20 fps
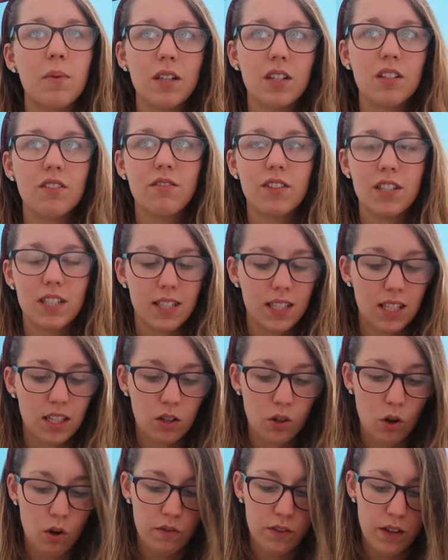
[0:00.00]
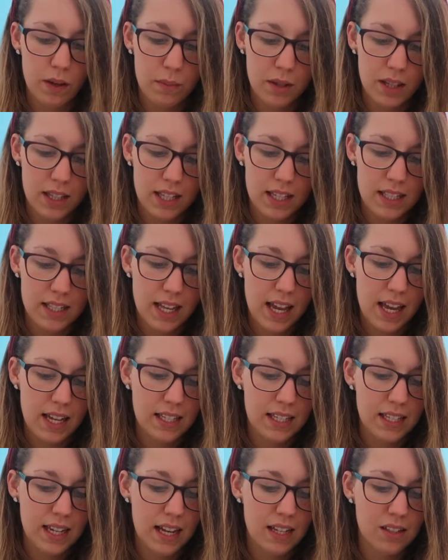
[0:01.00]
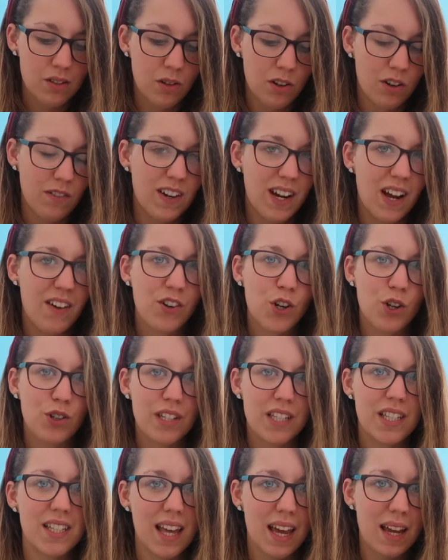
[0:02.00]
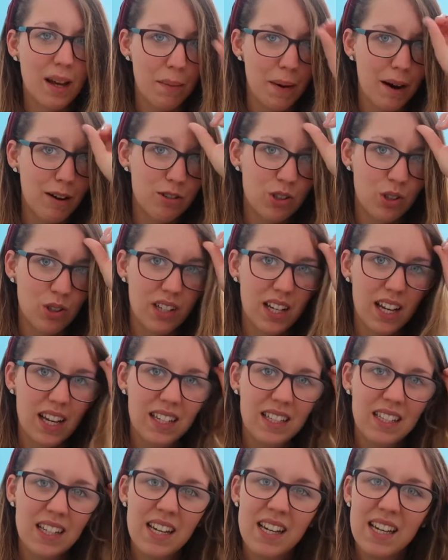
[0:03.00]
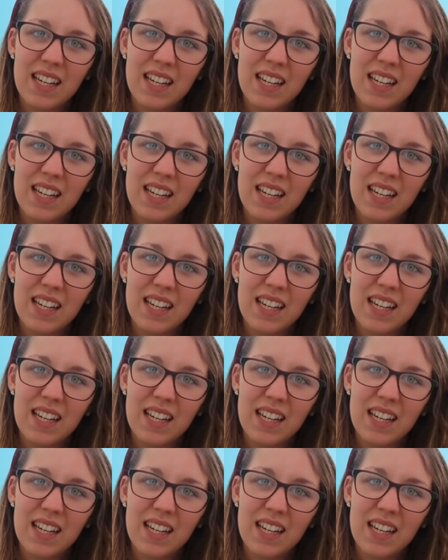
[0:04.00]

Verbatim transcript: but you didn't really see a lot of him in his end days, so I don't really have a lot to say about Johnny.